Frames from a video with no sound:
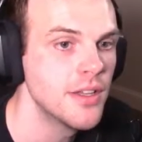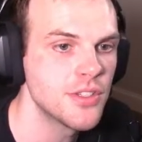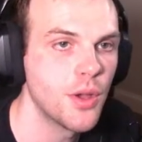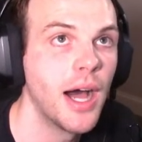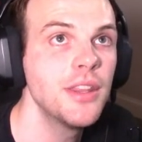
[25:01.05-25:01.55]

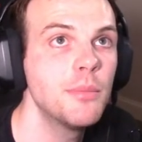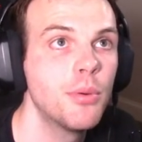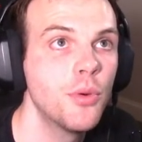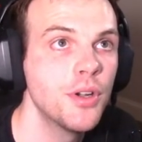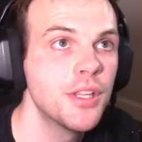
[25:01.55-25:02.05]
So on the
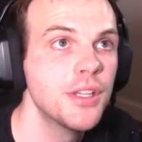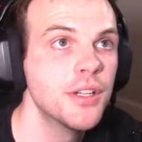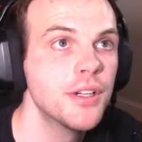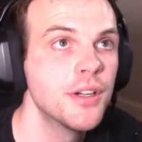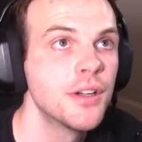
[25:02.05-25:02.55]
board
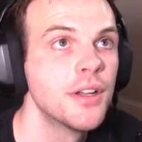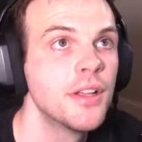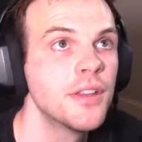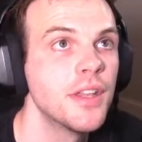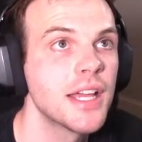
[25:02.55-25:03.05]
here,
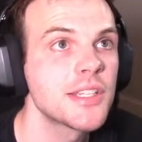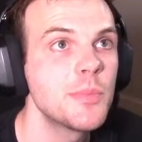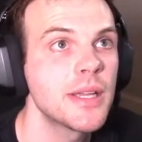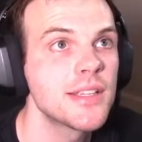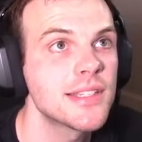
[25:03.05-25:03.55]
the next
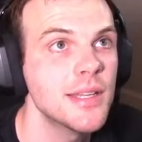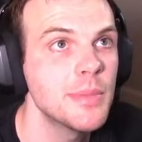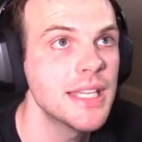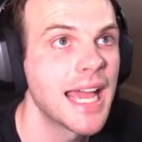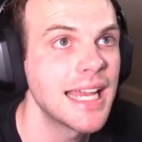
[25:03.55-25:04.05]
pick is going to
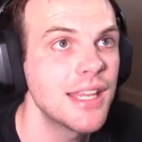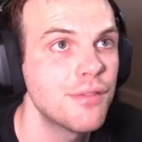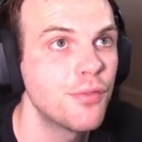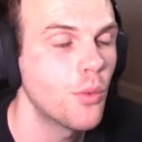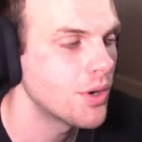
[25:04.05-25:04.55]
be
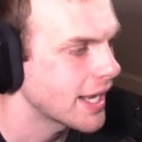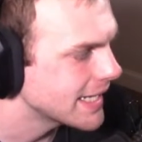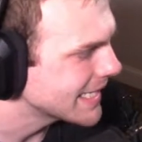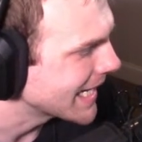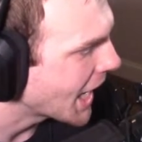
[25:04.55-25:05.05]

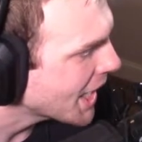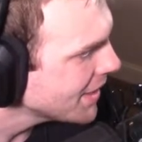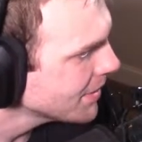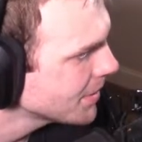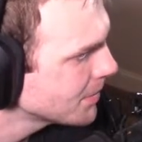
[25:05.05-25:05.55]
94-99.